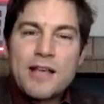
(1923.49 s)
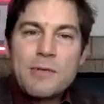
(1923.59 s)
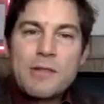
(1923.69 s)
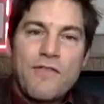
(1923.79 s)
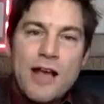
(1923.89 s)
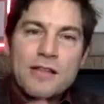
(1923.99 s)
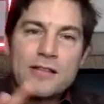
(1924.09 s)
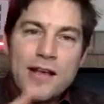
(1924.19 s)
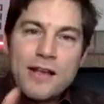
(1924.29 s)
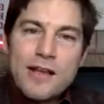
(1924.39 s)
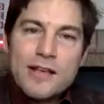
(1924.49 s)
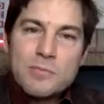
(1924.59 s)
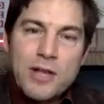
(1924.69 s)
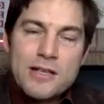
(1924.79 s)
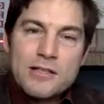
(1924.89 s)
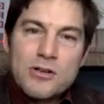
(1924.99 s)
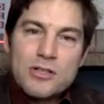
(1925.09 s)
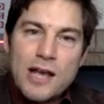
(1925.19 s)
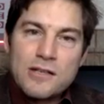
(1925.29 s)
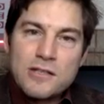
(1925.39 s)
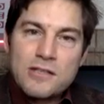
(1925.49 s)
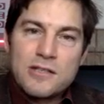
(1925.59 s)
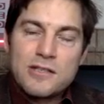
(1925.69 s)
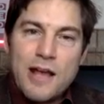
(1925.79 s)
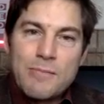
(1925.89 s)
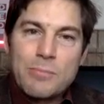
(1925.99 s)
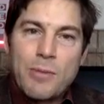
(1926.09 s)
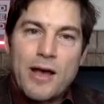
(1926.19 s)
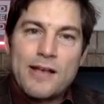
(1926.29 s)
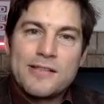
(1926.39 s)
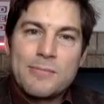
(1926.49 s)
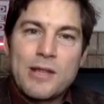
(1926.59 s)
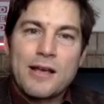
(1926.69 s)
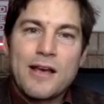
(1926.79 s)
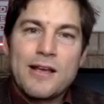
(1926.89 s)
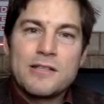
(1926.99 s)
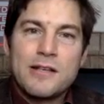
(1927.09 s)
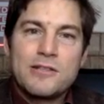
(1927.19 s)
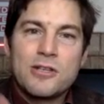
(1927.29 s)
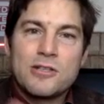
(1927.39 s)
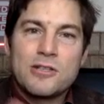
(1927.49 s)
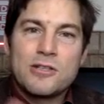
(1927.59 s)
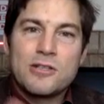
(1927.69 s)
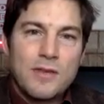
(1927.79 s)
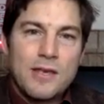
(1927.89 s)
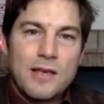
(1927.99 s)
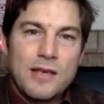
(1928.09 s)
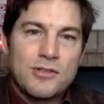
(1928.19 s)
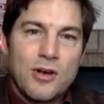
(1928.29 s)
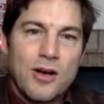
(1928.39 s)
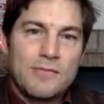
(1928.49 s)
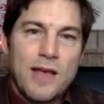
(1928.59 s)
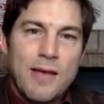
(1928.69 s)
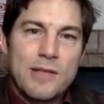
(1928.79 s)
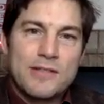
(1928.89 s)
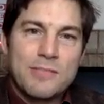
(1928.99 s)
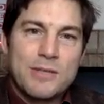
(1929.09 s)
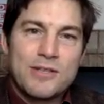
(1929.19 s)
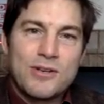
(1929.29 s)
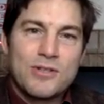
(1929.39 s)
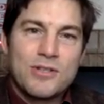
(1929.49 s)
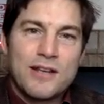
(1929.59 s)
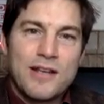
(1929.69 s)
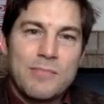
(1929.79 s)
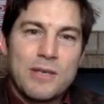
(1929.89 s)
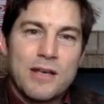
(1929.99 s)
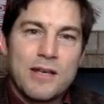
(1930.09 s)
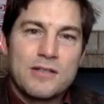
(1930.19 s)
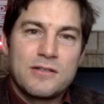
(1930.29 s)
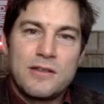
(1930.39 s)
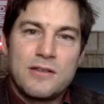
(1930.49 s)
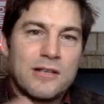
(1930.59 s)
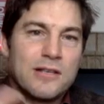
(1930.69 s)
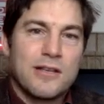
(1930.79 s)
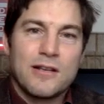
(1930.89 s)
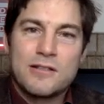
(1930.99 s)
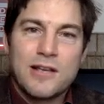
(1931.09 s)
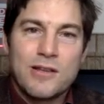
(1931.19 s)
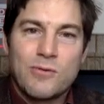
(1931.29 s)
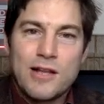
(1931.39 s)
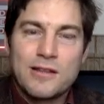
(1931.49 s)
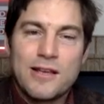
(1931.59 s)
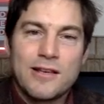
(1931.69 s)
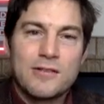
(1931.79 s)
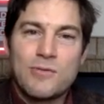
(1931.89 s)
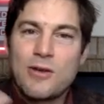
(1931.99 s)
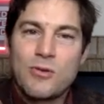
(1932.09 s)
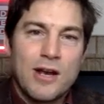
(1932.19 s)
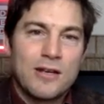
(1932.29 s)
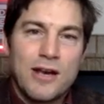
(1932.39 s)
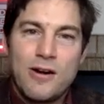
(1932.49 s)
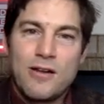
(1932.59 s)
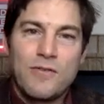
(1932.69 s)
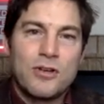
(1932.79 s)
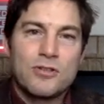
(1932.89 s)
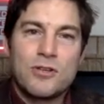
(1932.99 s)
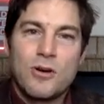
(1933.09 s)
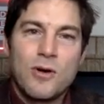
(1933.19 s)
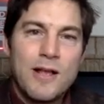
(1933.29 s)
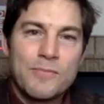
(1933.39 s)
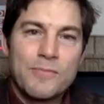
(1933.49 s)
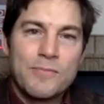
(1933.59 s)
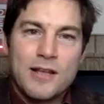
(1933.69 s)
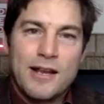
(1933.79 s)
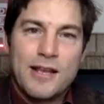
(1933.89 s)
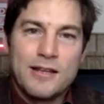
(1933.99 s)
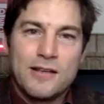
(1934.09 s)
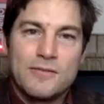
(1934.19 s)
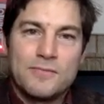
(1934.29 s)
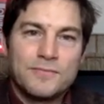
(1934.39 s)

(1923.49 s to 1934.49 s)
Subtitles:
I mean, the fact that that guy is placed there is actually systemic bias. I mean, that guy is just, he's on MSNBC or CNN because he's going to say the right things around the right narrative, and it's not hidden.